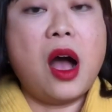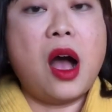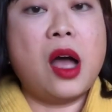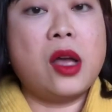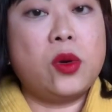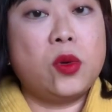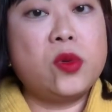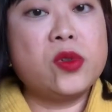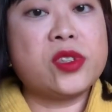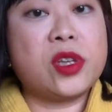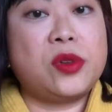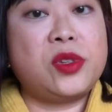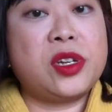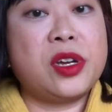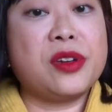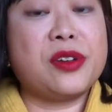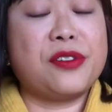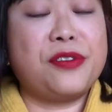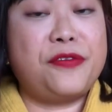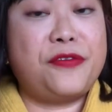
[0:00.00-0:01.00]
I also
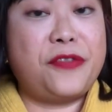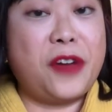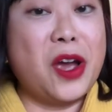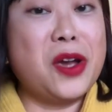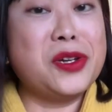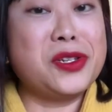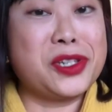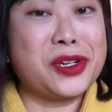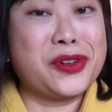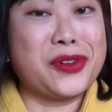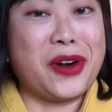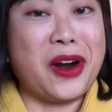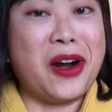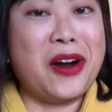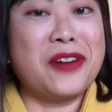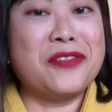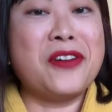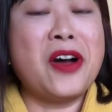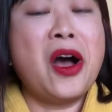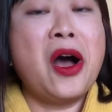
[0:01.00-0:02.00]
took a
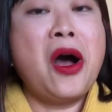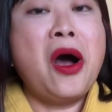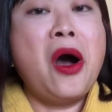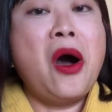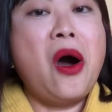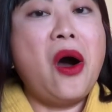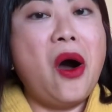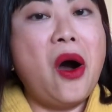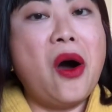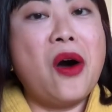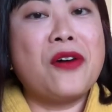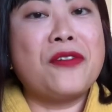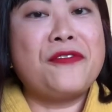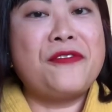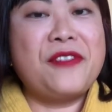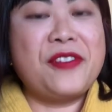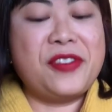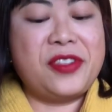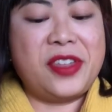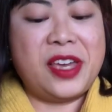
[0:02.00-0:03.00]
photograph
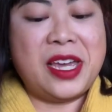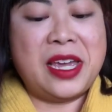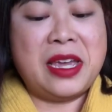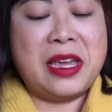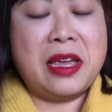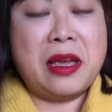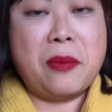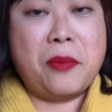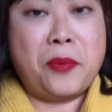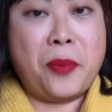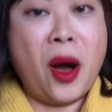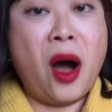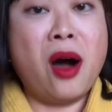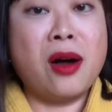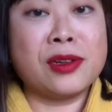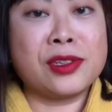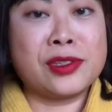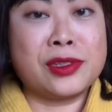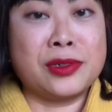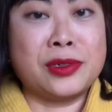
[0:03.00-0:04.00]
of the
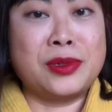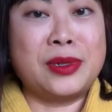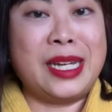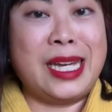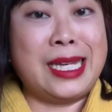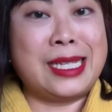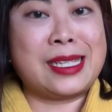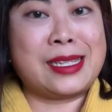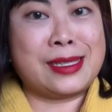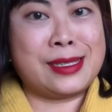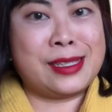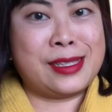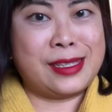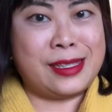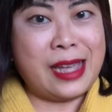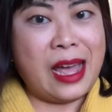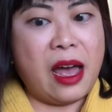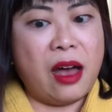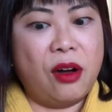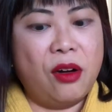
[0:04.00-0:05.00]
parcel
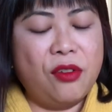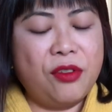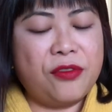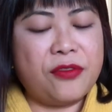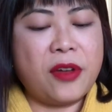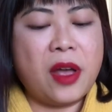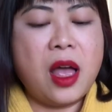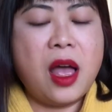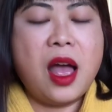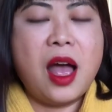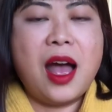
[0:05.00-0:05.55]
itself,